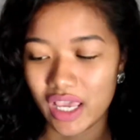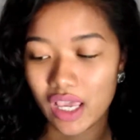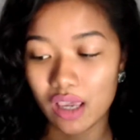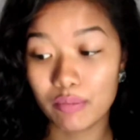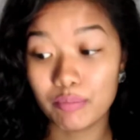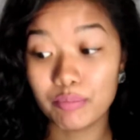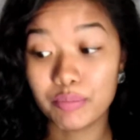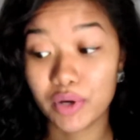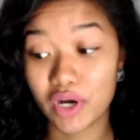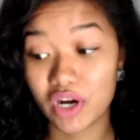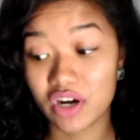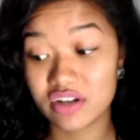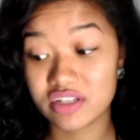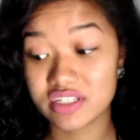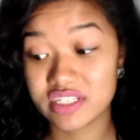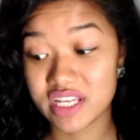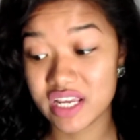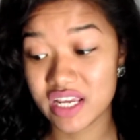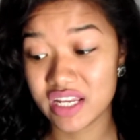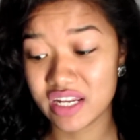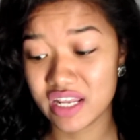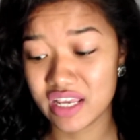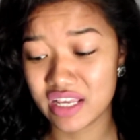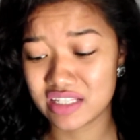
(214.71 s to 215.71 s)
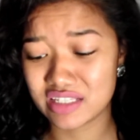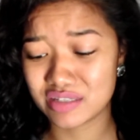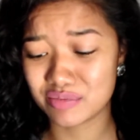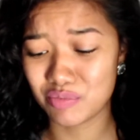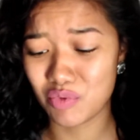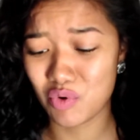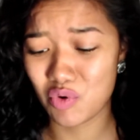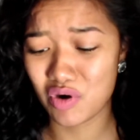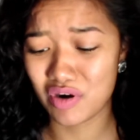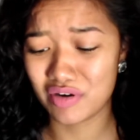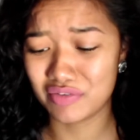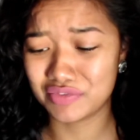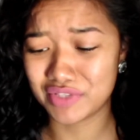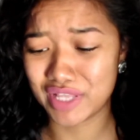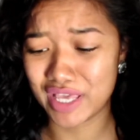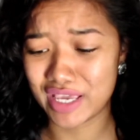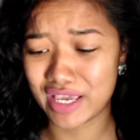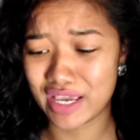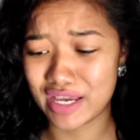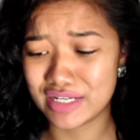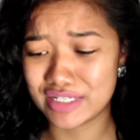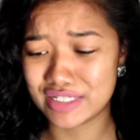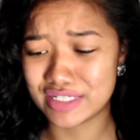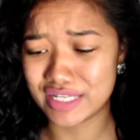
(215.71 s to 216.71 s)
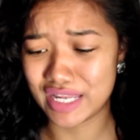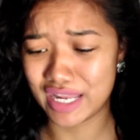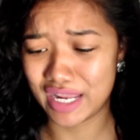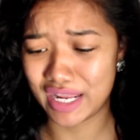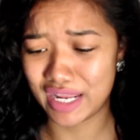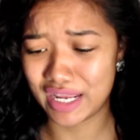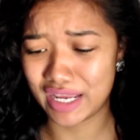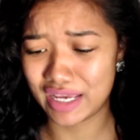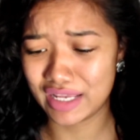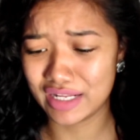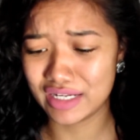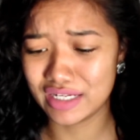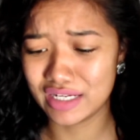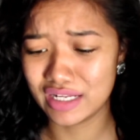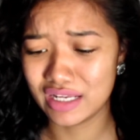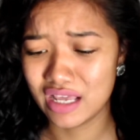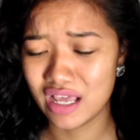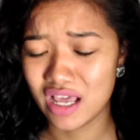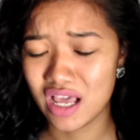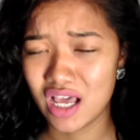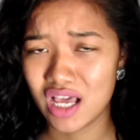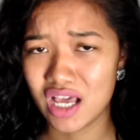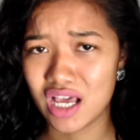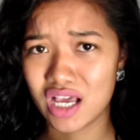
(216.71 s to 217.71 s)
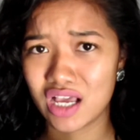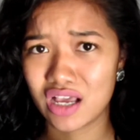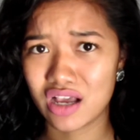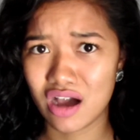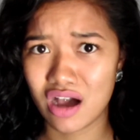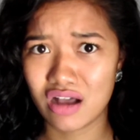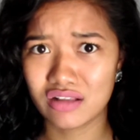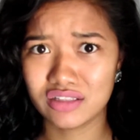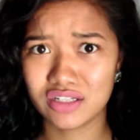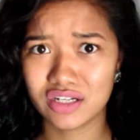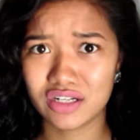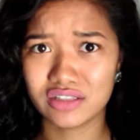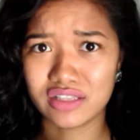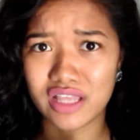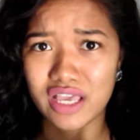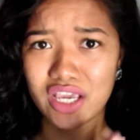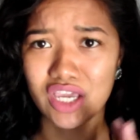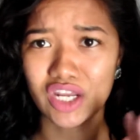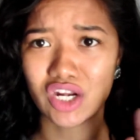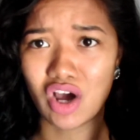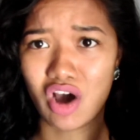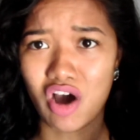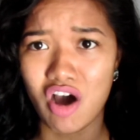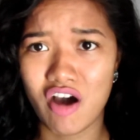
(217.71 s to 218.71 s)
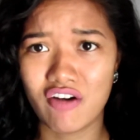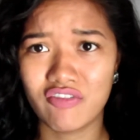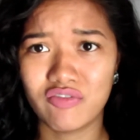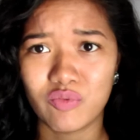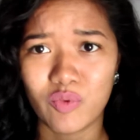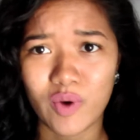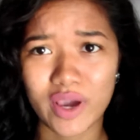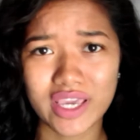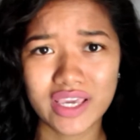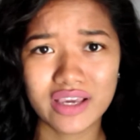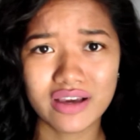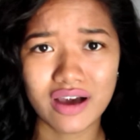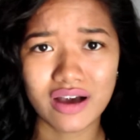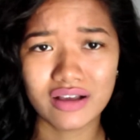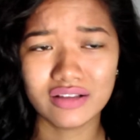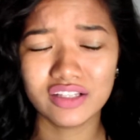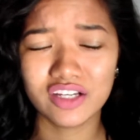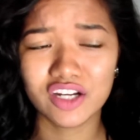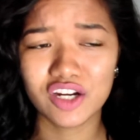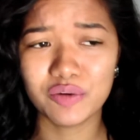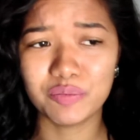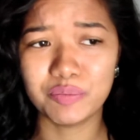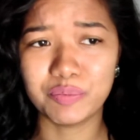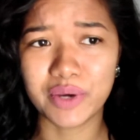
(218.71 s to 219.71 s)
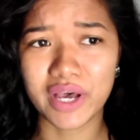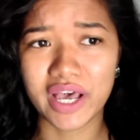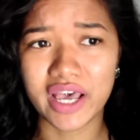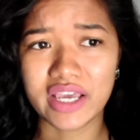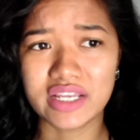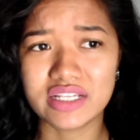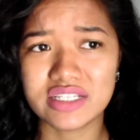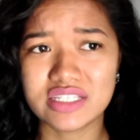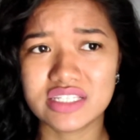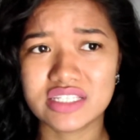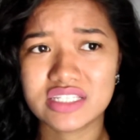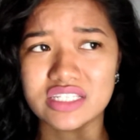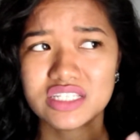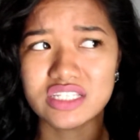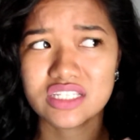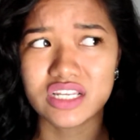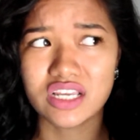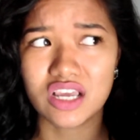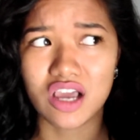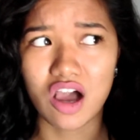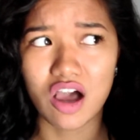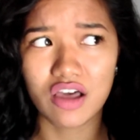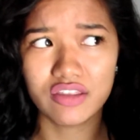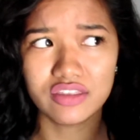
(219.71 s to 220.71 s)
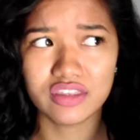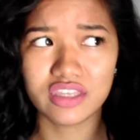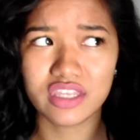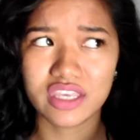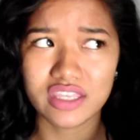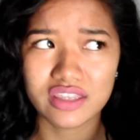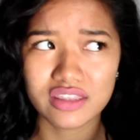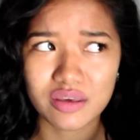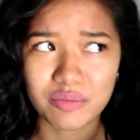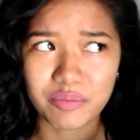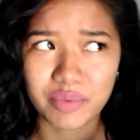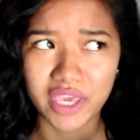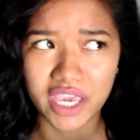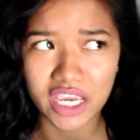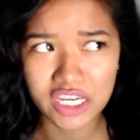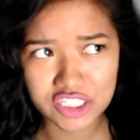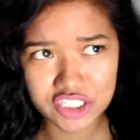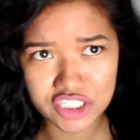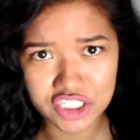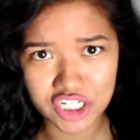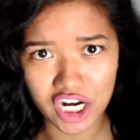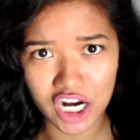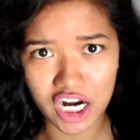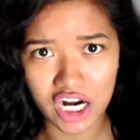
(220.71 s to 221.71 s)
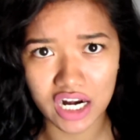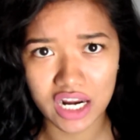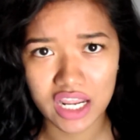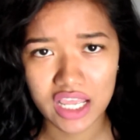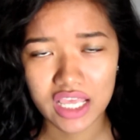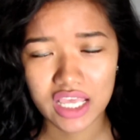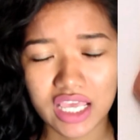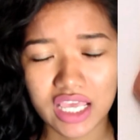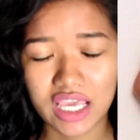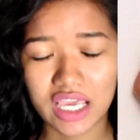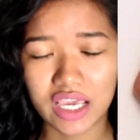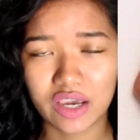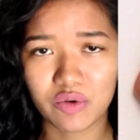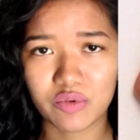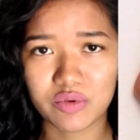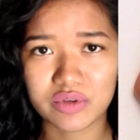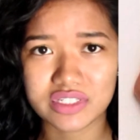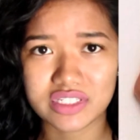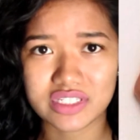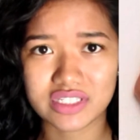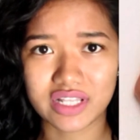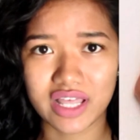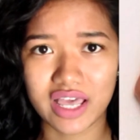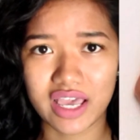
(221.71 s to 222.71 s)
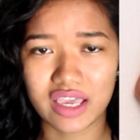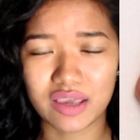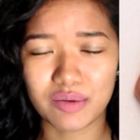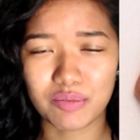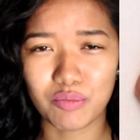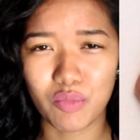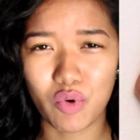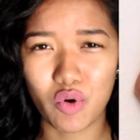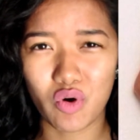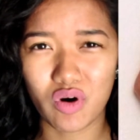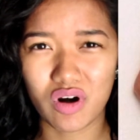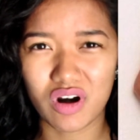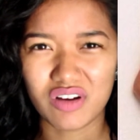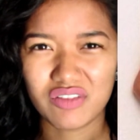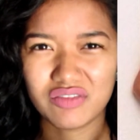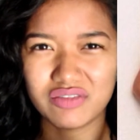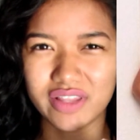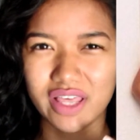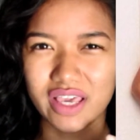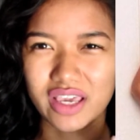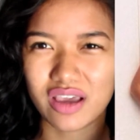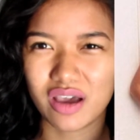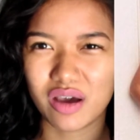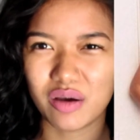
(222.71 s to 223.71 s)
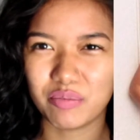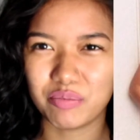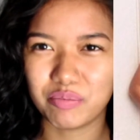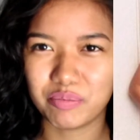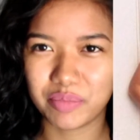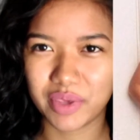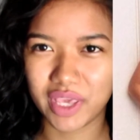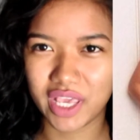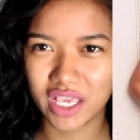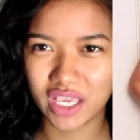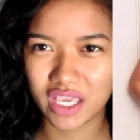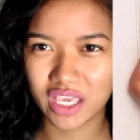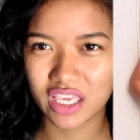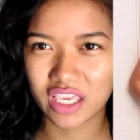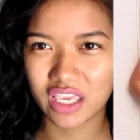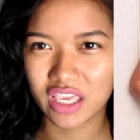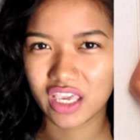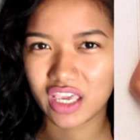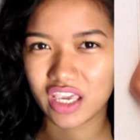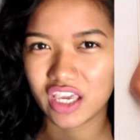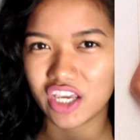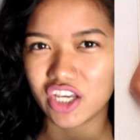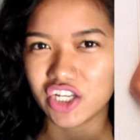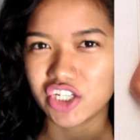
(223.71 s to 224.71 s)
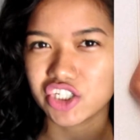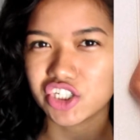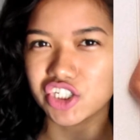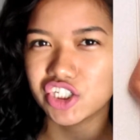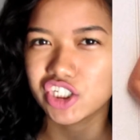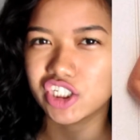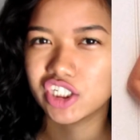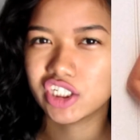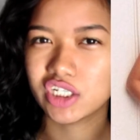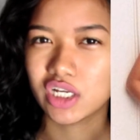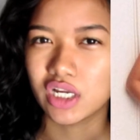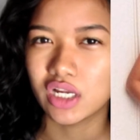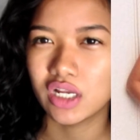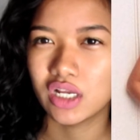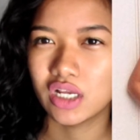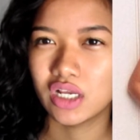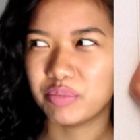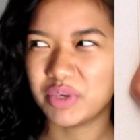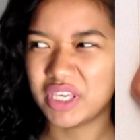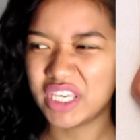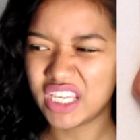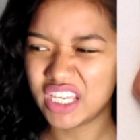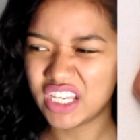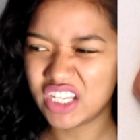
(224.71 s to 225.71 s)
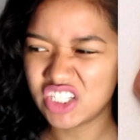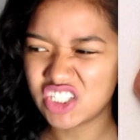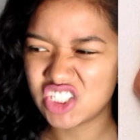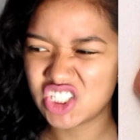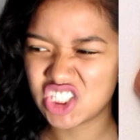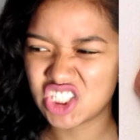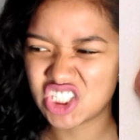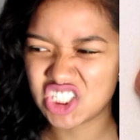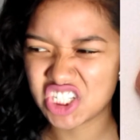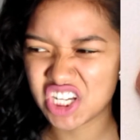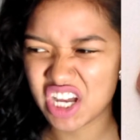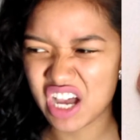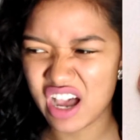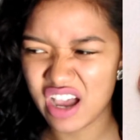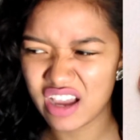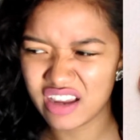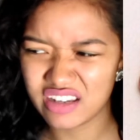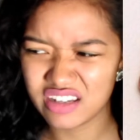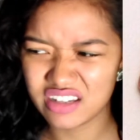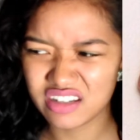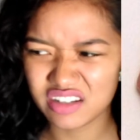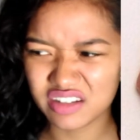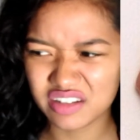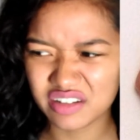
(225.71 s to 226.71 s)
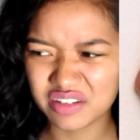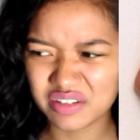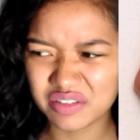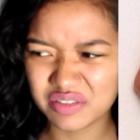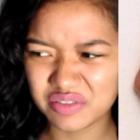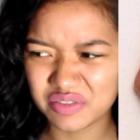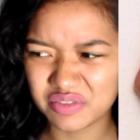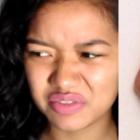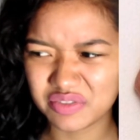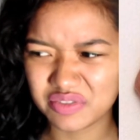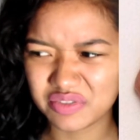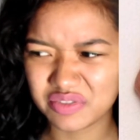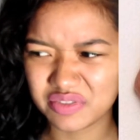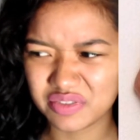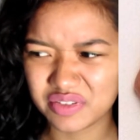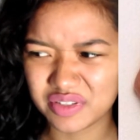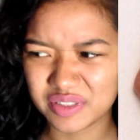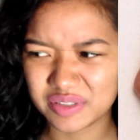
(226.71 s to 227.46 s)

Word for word: in person it's more of like a tan color, like an off-white color, but on in the picture it was like more of like a pinkish peach kind of.